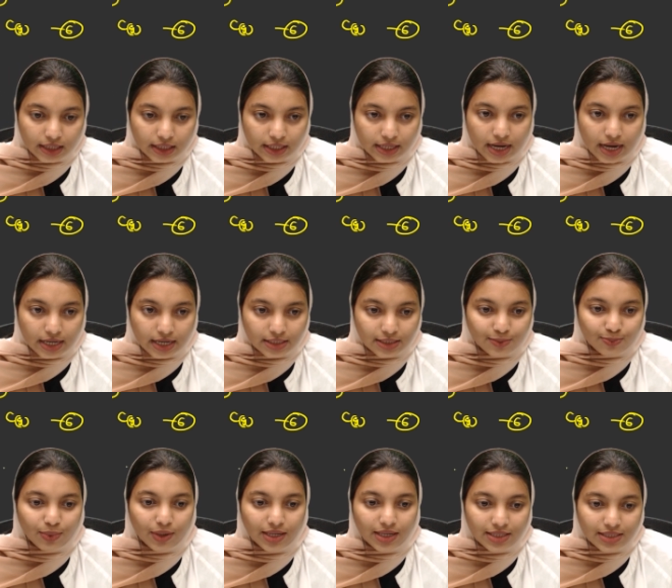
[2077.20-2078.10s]
gas
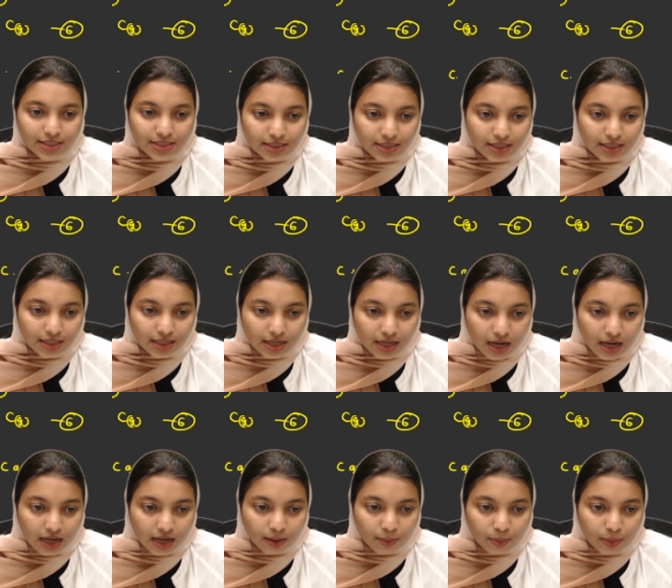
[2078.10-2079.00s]
plus
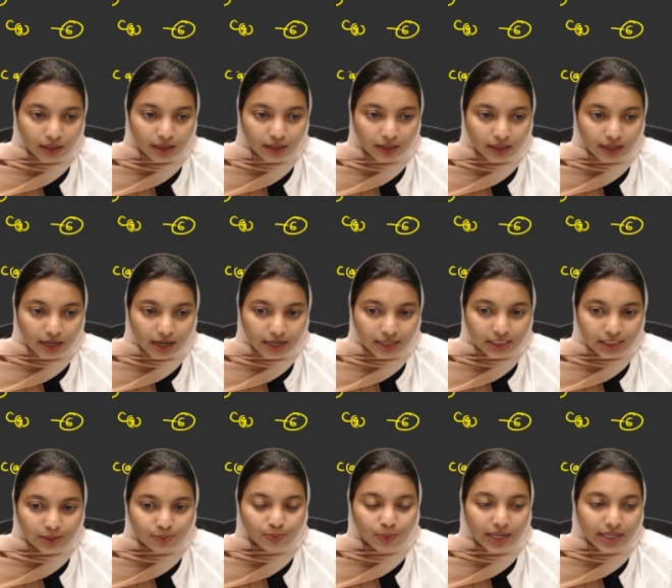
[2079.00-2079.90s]
carbon
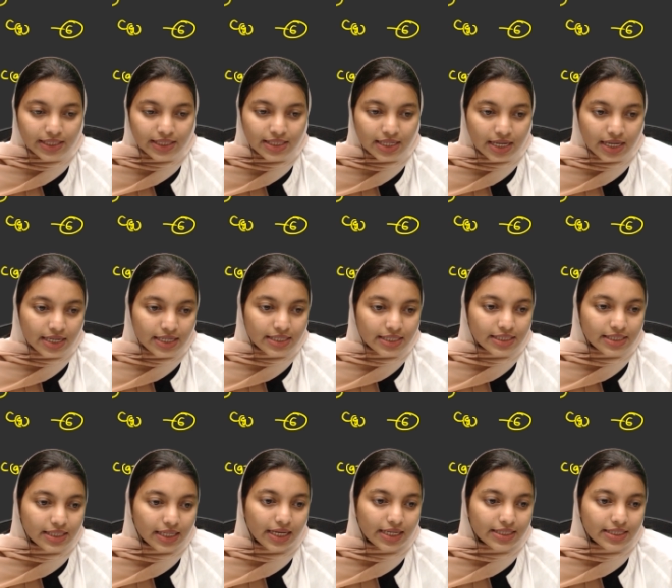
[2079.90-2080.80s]
gas plus
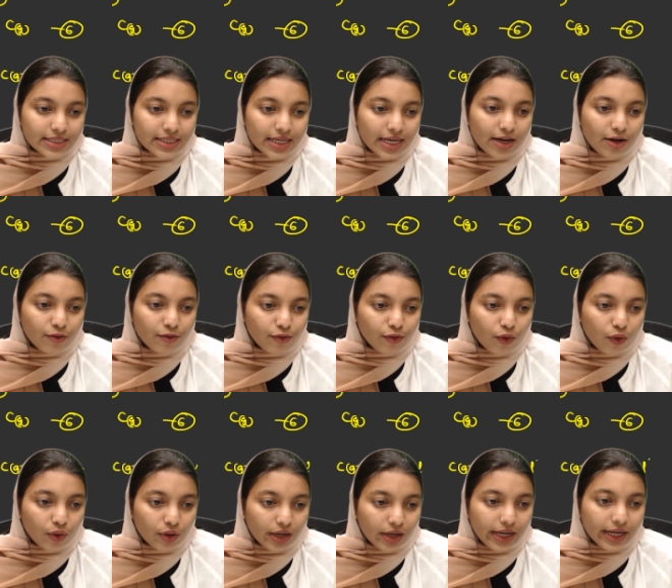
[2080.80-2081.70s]

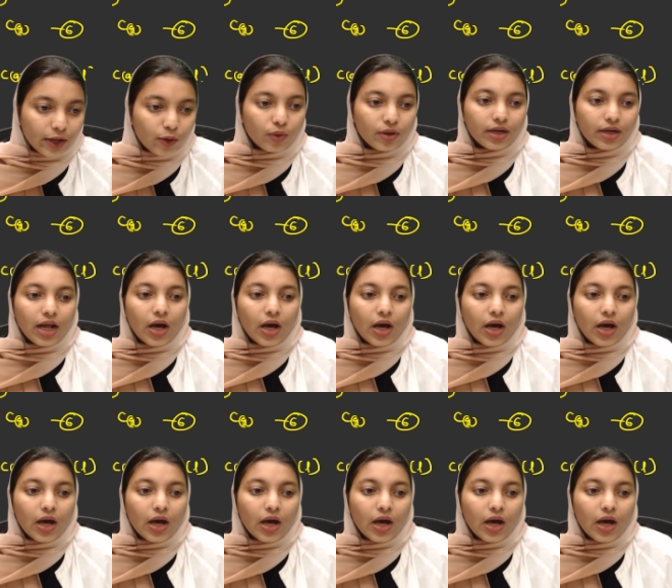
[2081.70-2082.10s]
CCl4 liquid.